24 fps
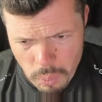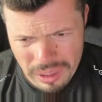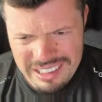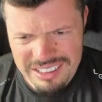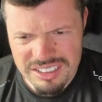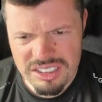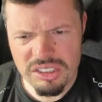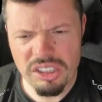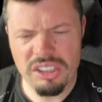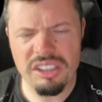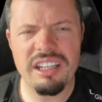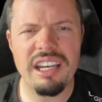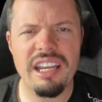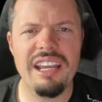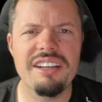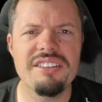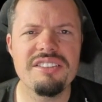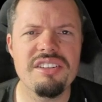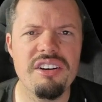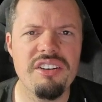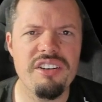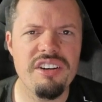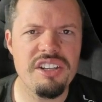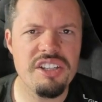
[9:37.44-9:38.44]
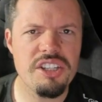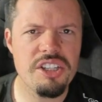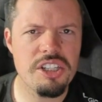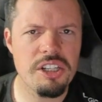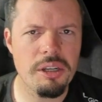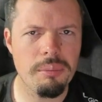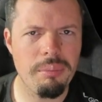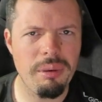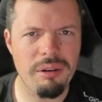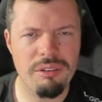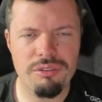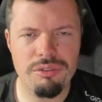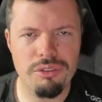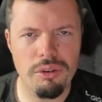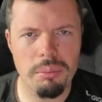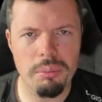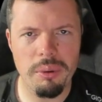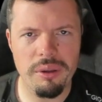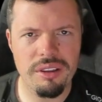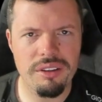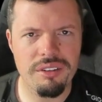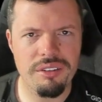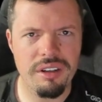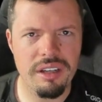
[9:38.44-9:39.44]
While it's not an X series chip and
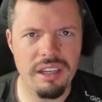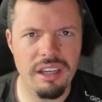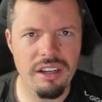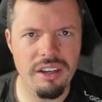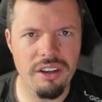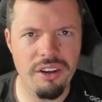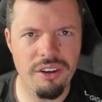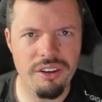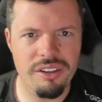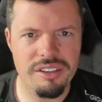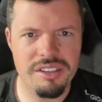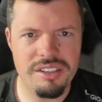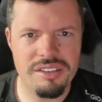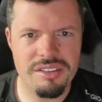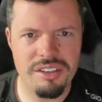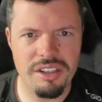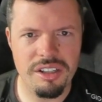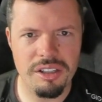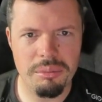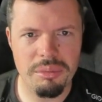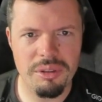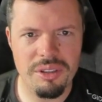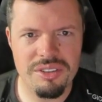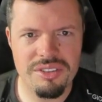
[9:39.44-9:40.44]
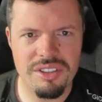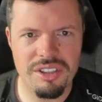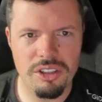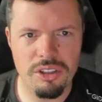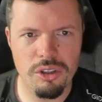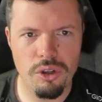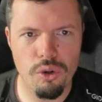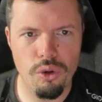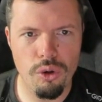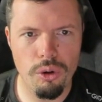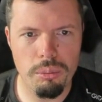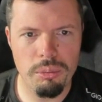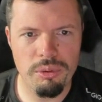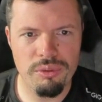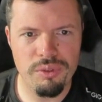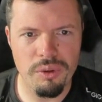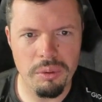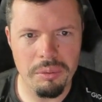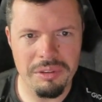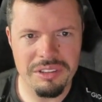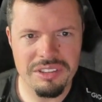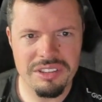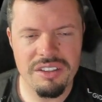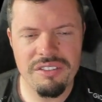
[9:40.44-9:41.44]
4.3 gigahertz is going to be a single core
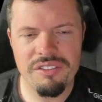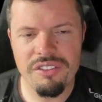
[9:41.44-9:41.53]
performance,